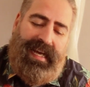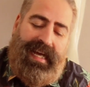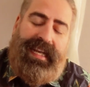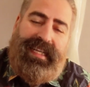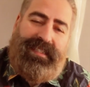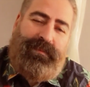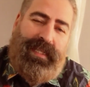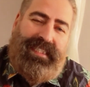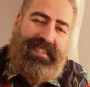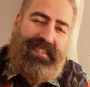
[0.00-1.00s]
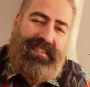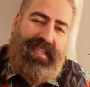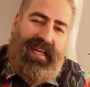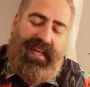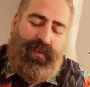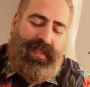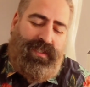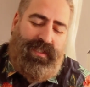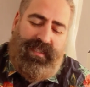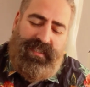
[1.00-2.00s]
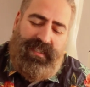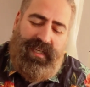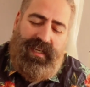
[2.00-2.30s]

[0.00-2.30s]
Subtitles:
I like them because I went